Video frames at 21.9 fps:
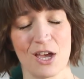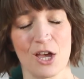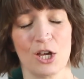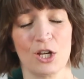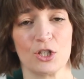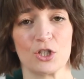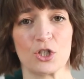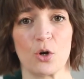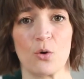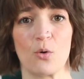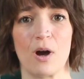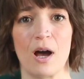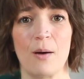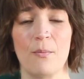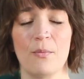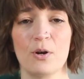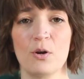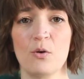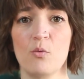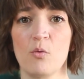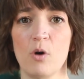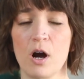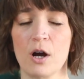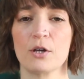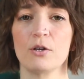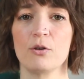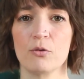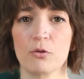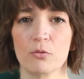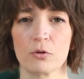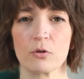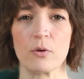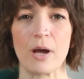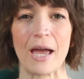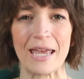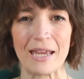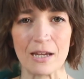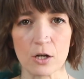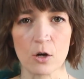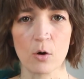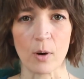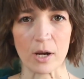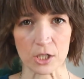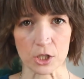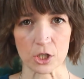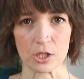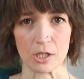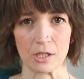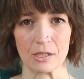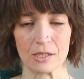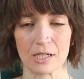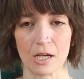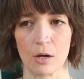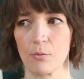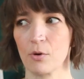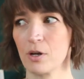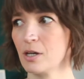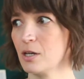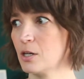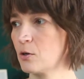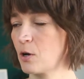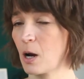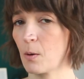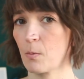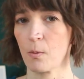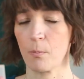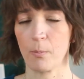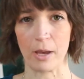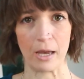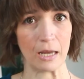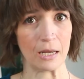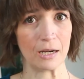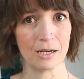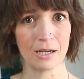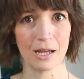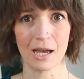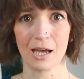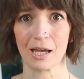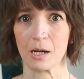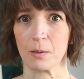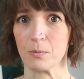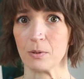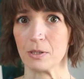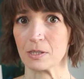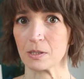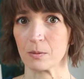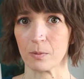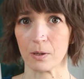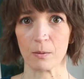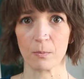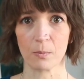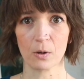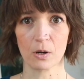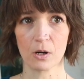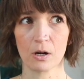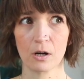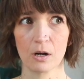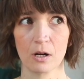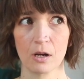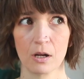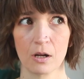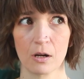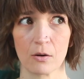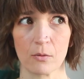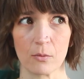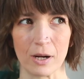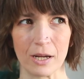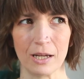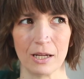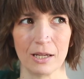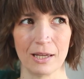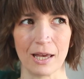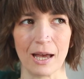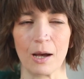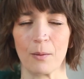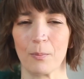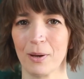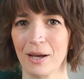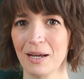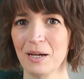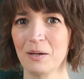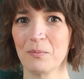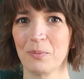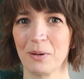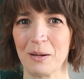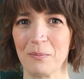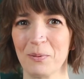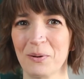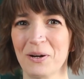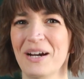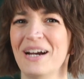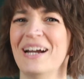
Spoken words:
So I'm gonna walk you through 8 questions. I want you to grab a pen and a piece of paper, right? Yeah, pen and paper.